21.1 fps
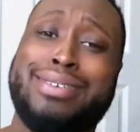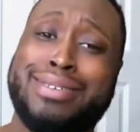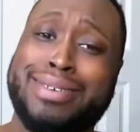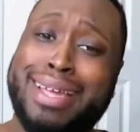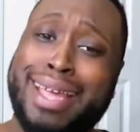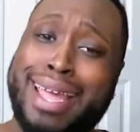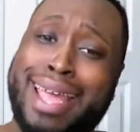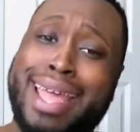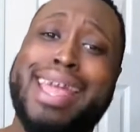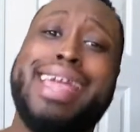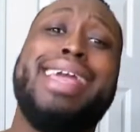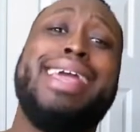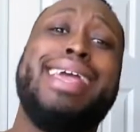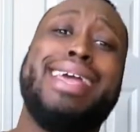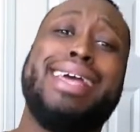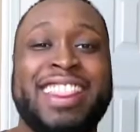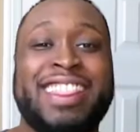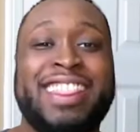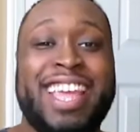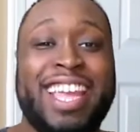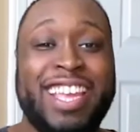Okay.
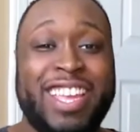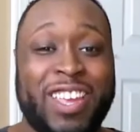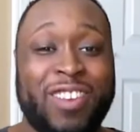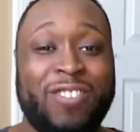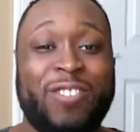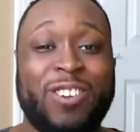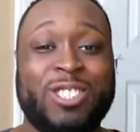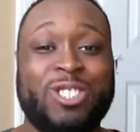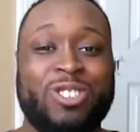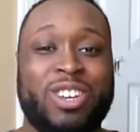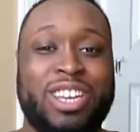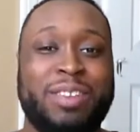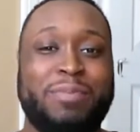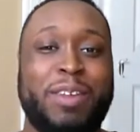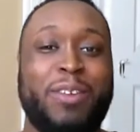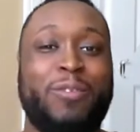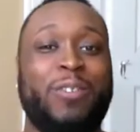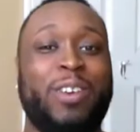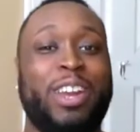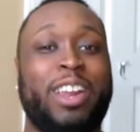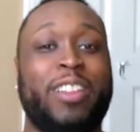Thank you for joining
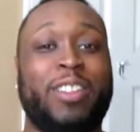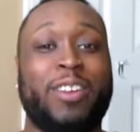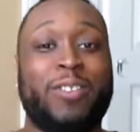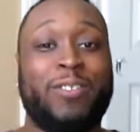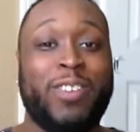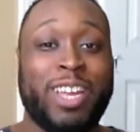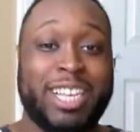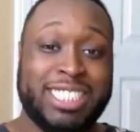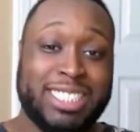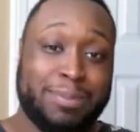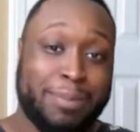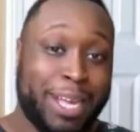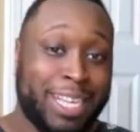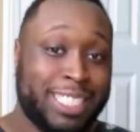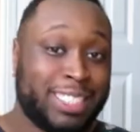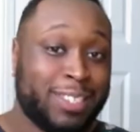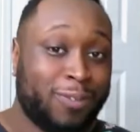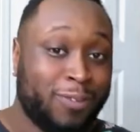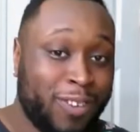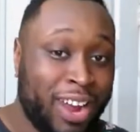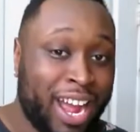me for another Face
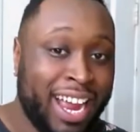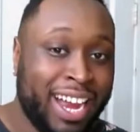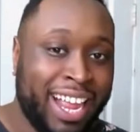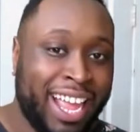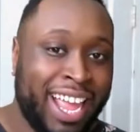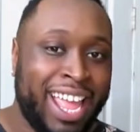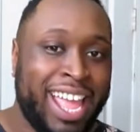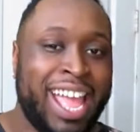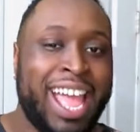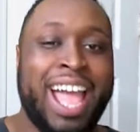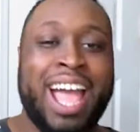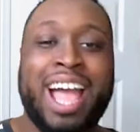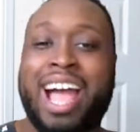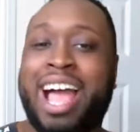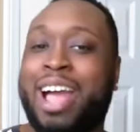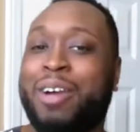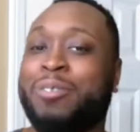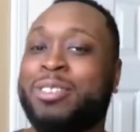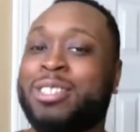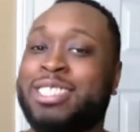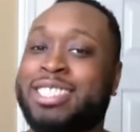Mask Friday.
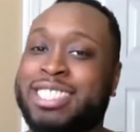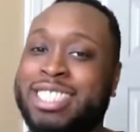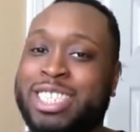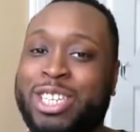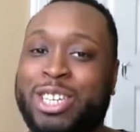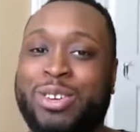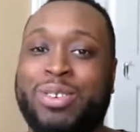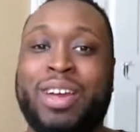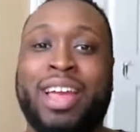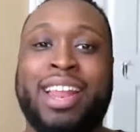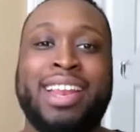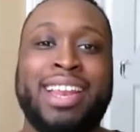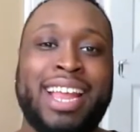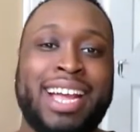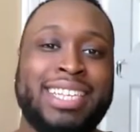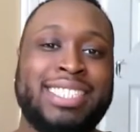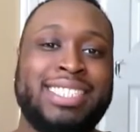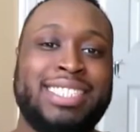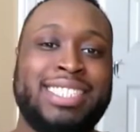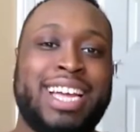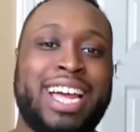I will see you
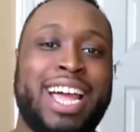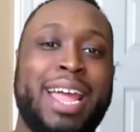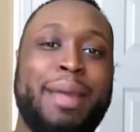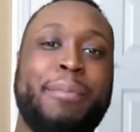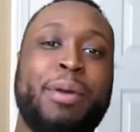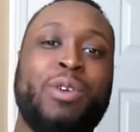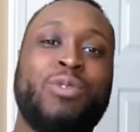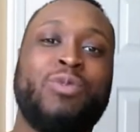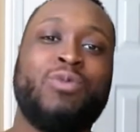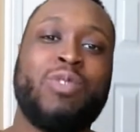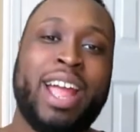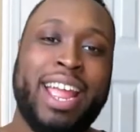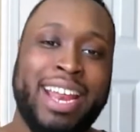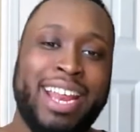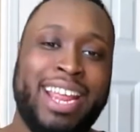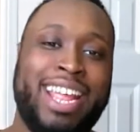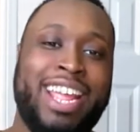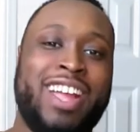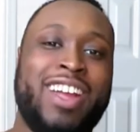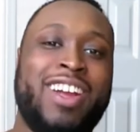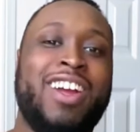next time right
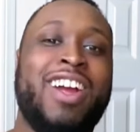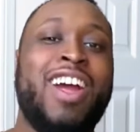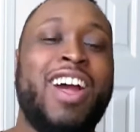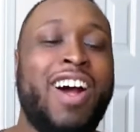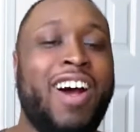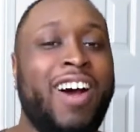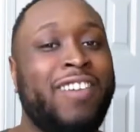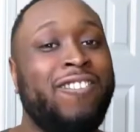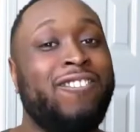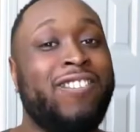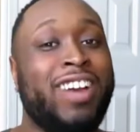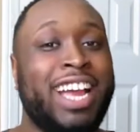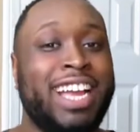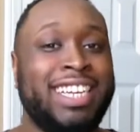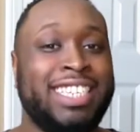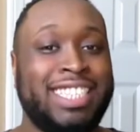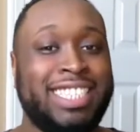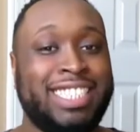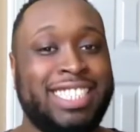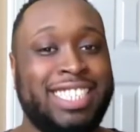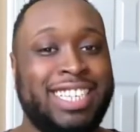here on
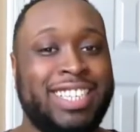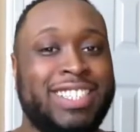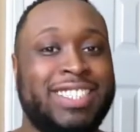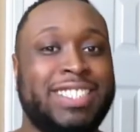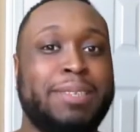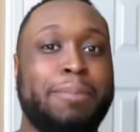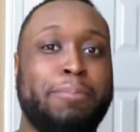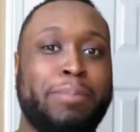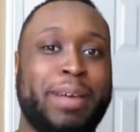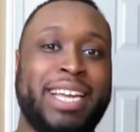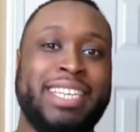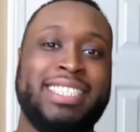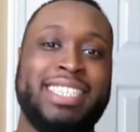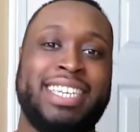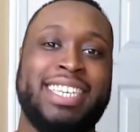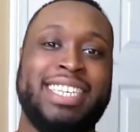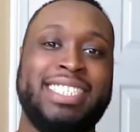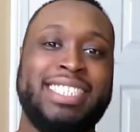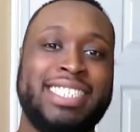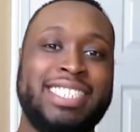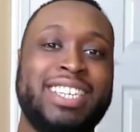Fine Details by
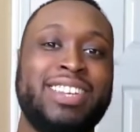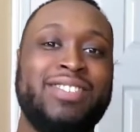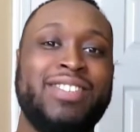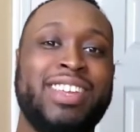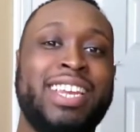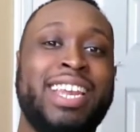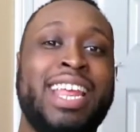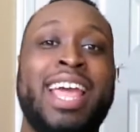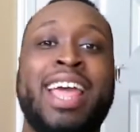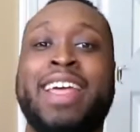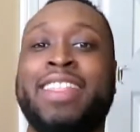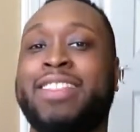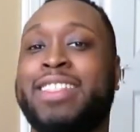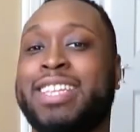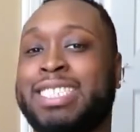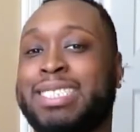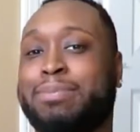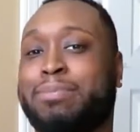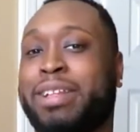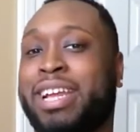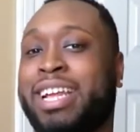Danny Sylvan,
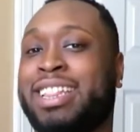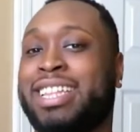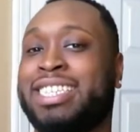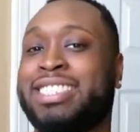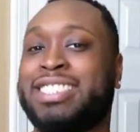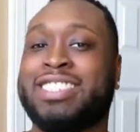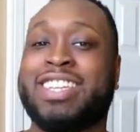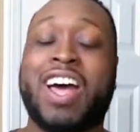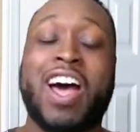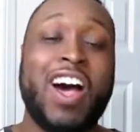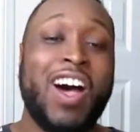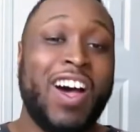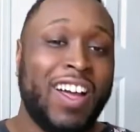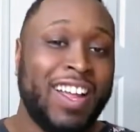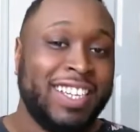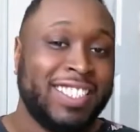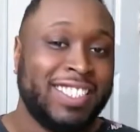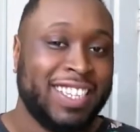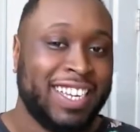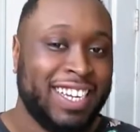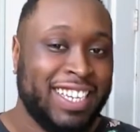this playlist
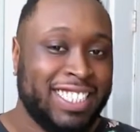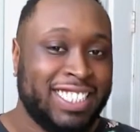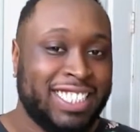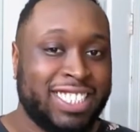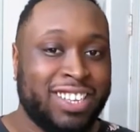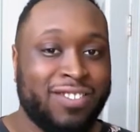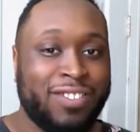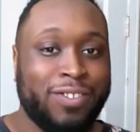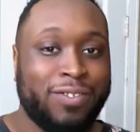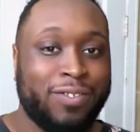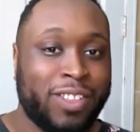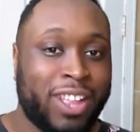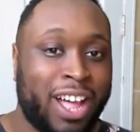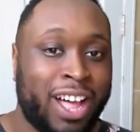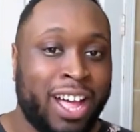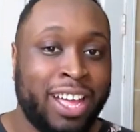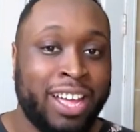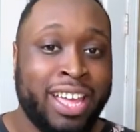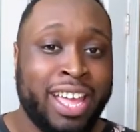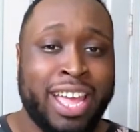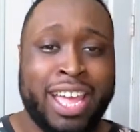on Danny Sylvan
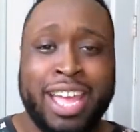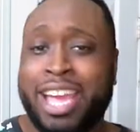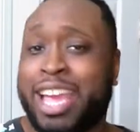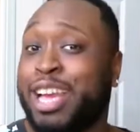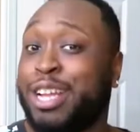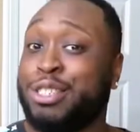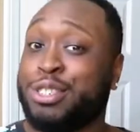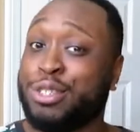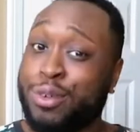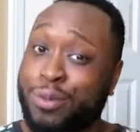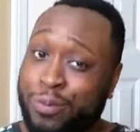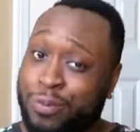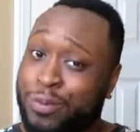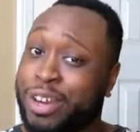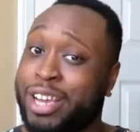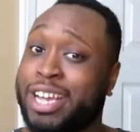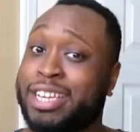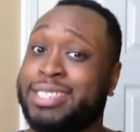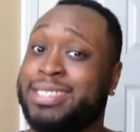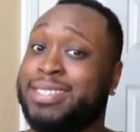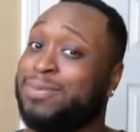Vlog. And don't
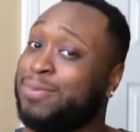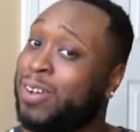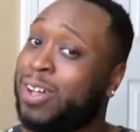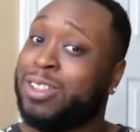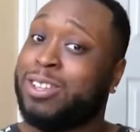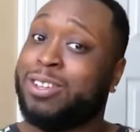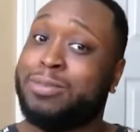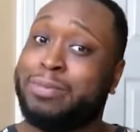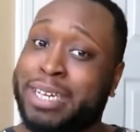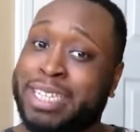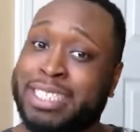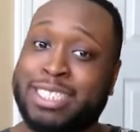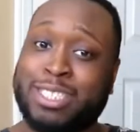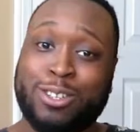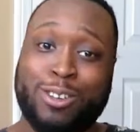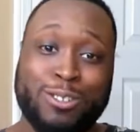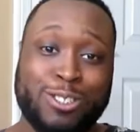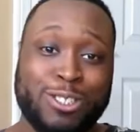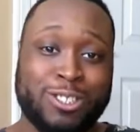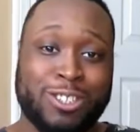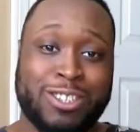forget to follow my
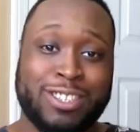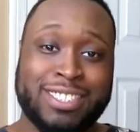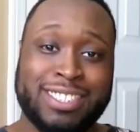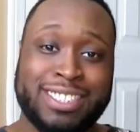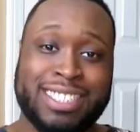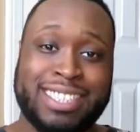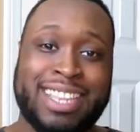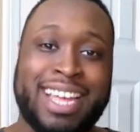socials.